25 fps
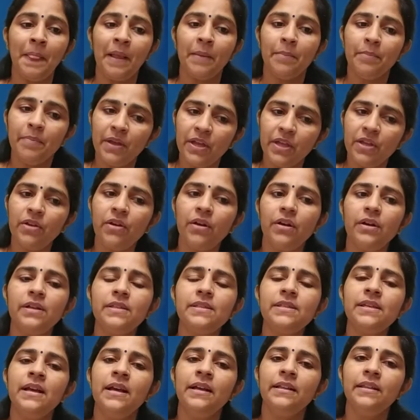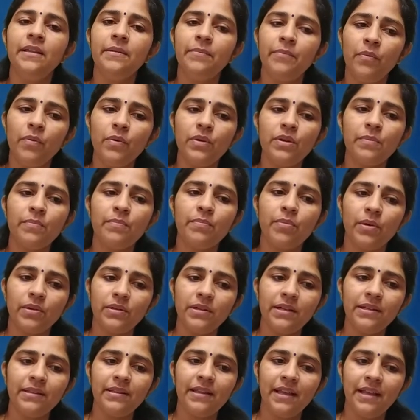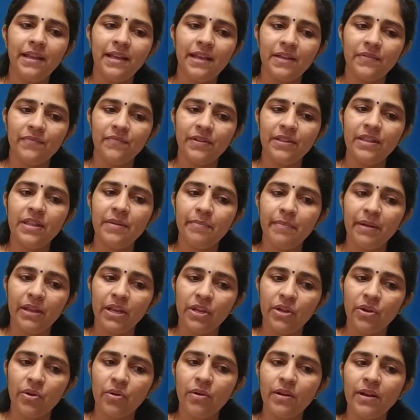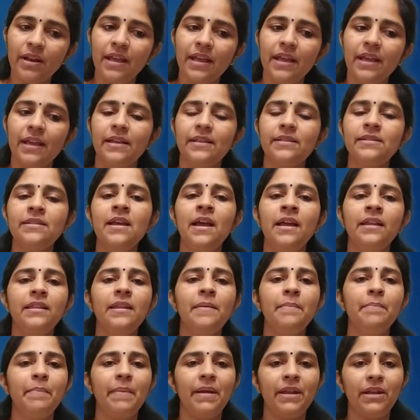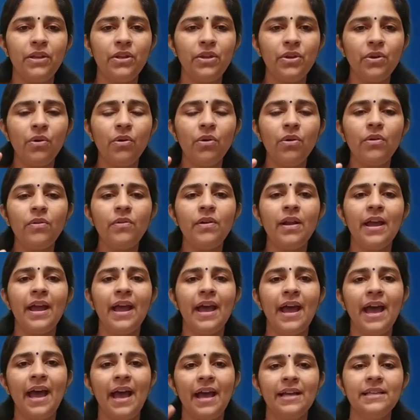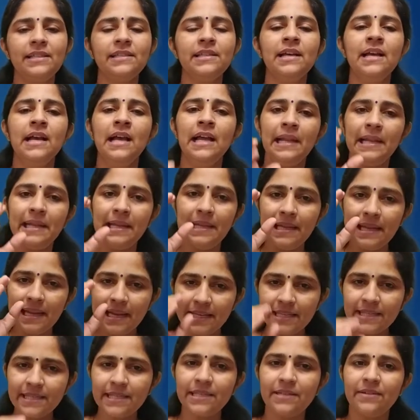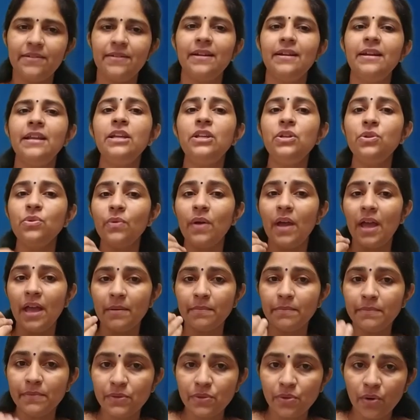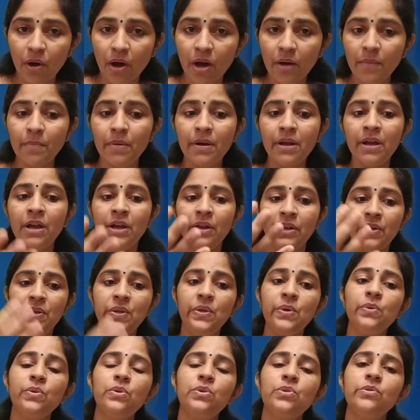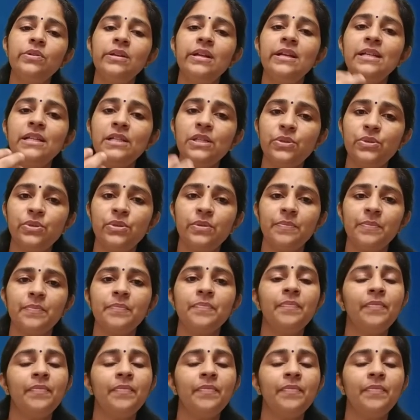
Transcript: Because the more important thing with the manure is the manure has less ready to absorb nutrients